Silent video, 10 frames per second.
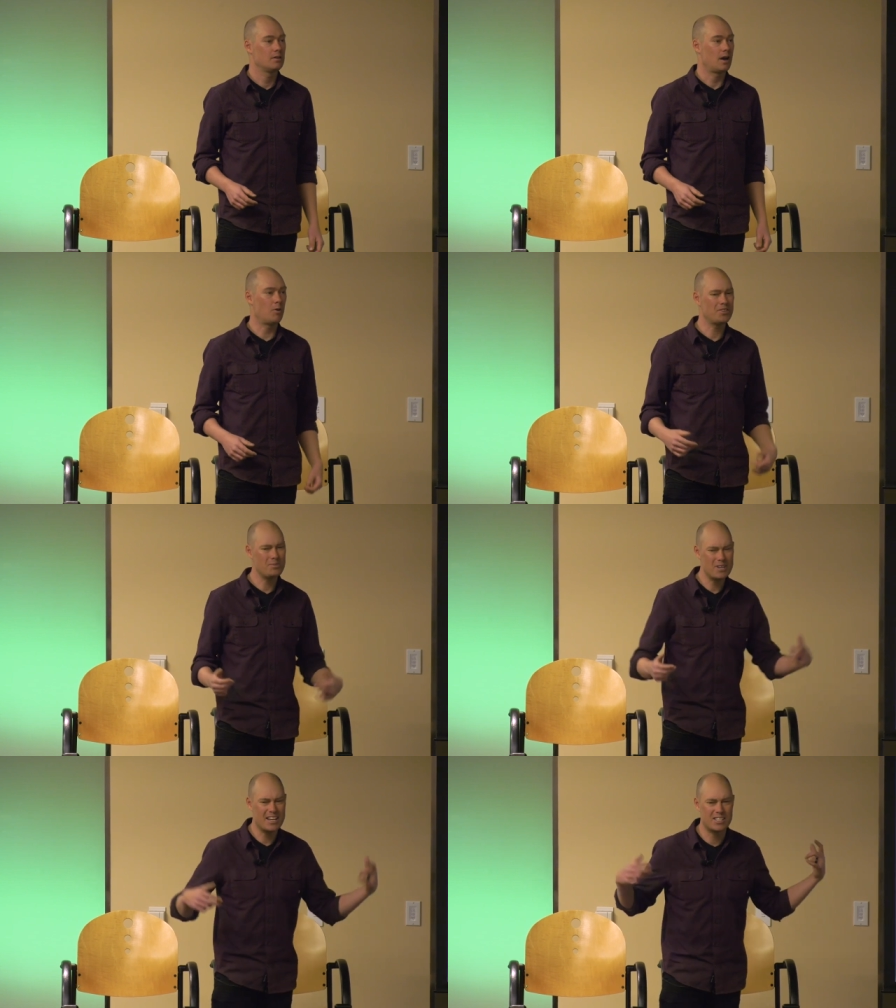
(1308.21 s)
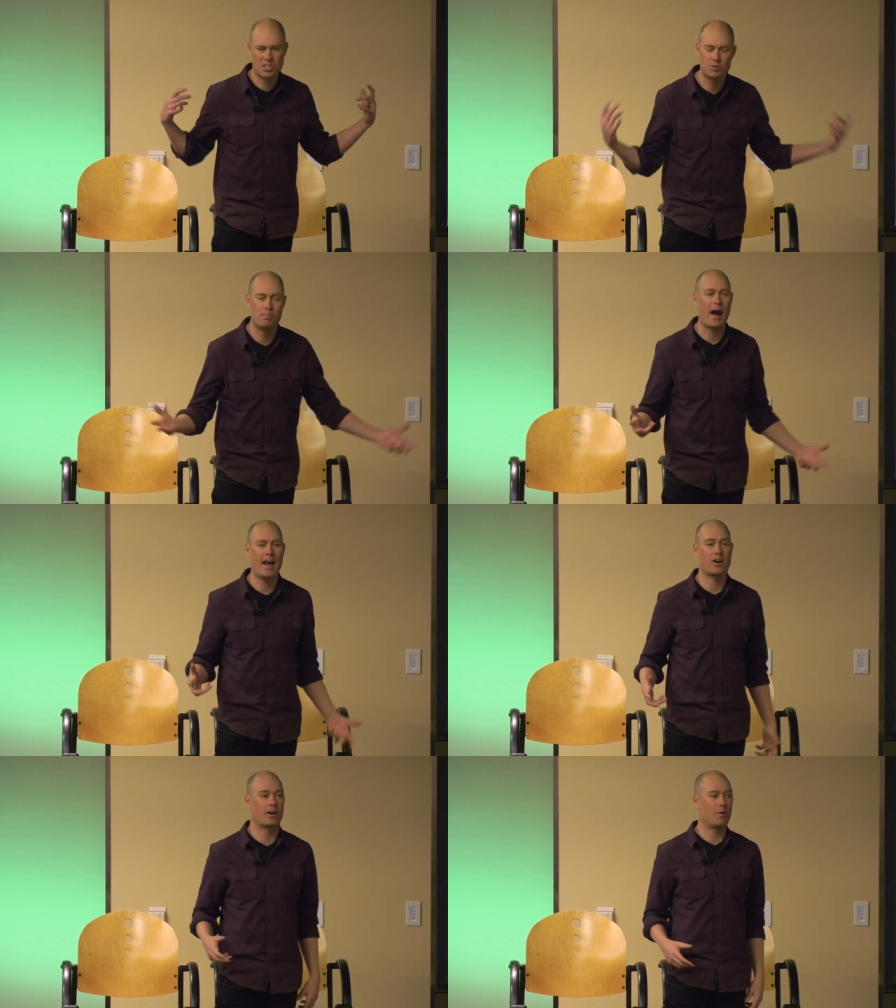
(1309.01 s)
I want them to get
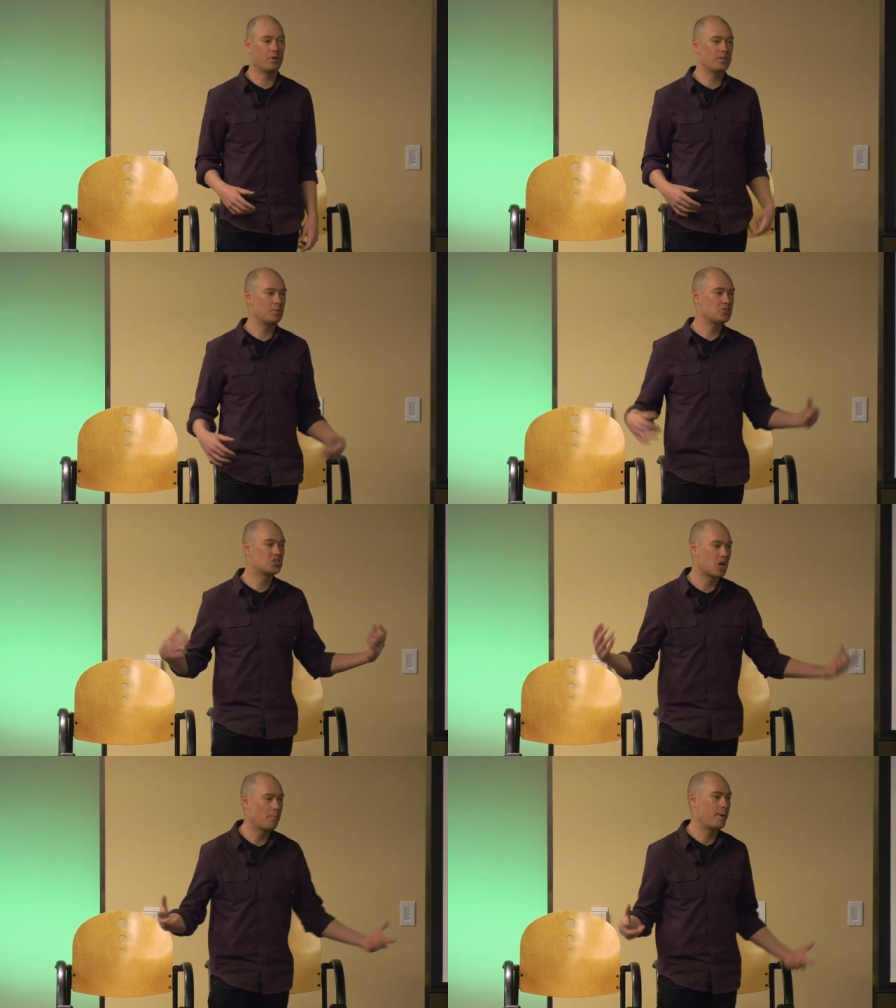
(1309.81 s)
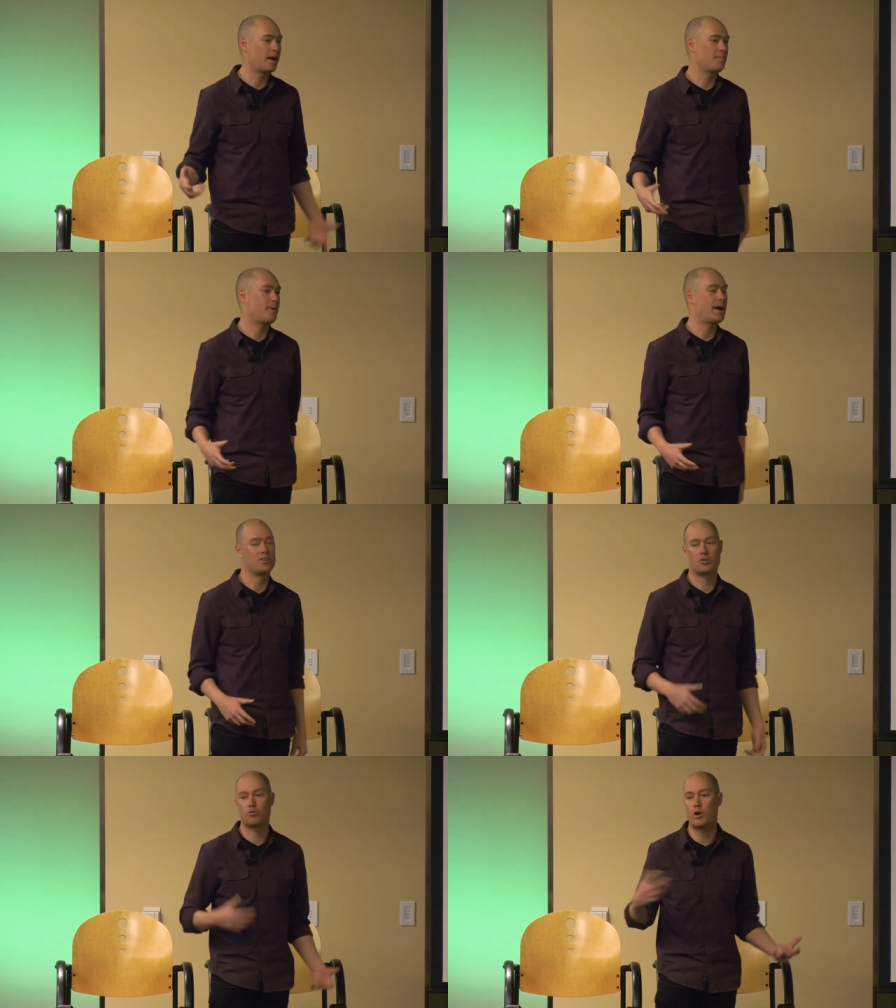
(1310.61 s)
inspired. I want them to jump out of bed
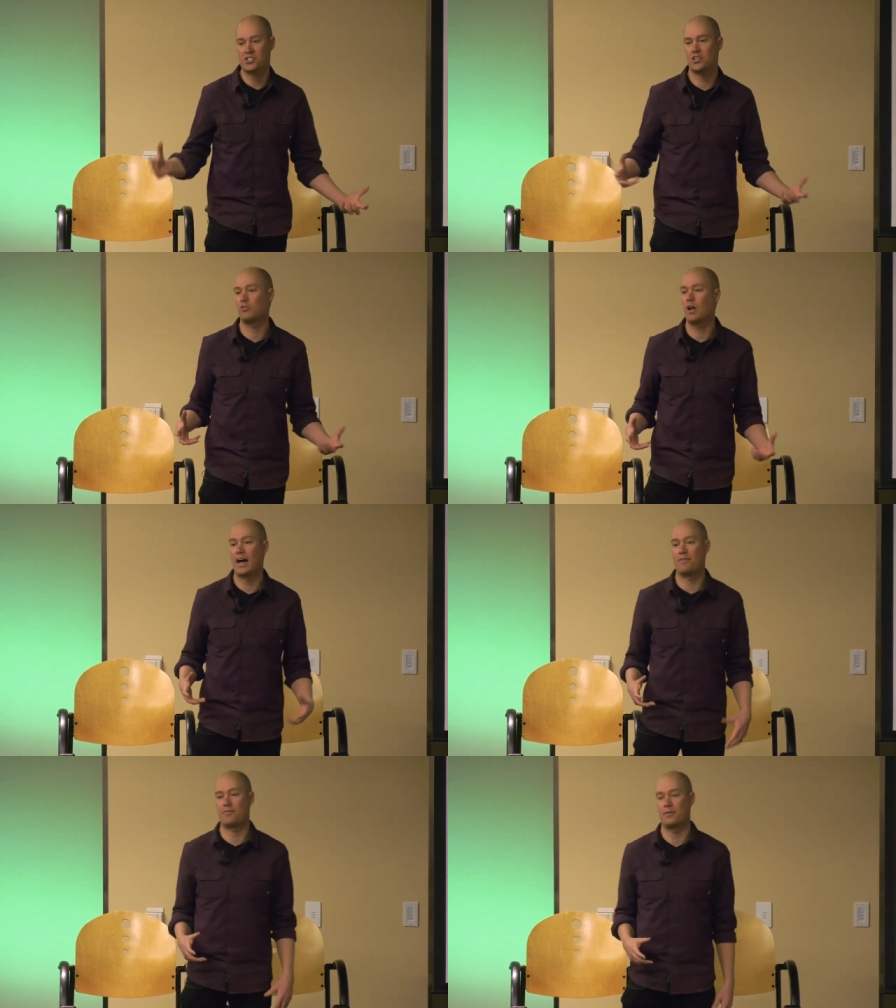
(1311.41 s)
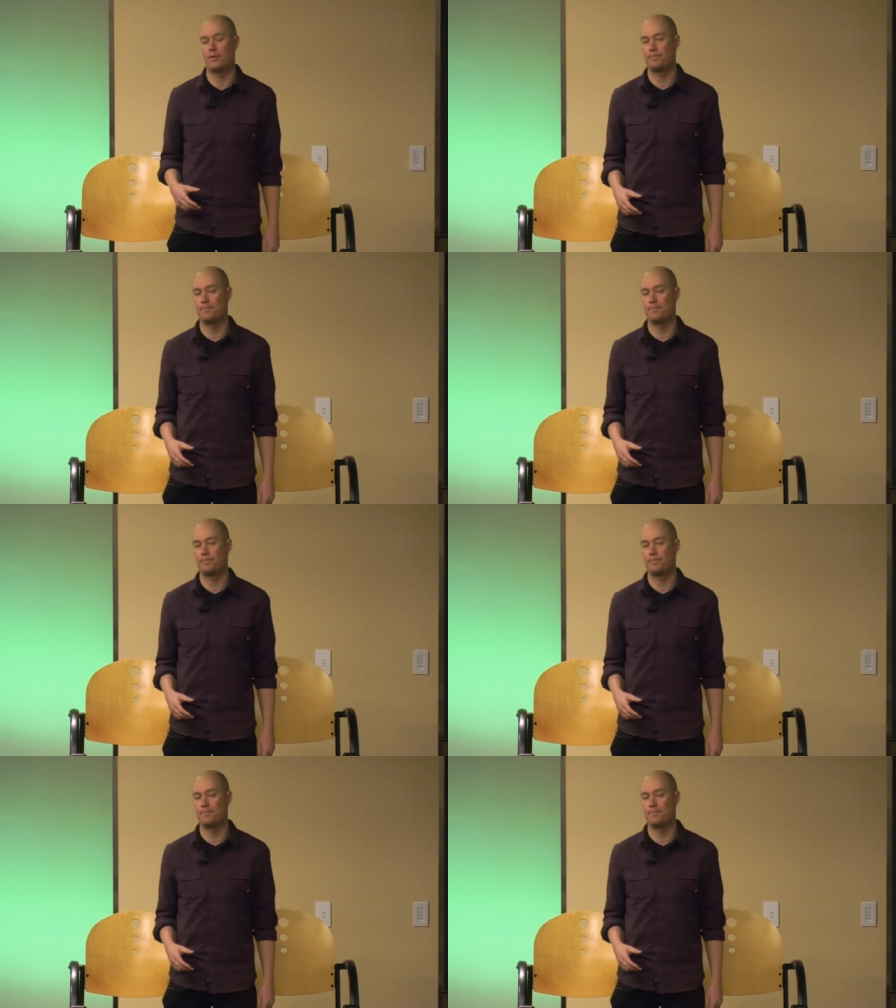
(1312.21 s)
and crush their life.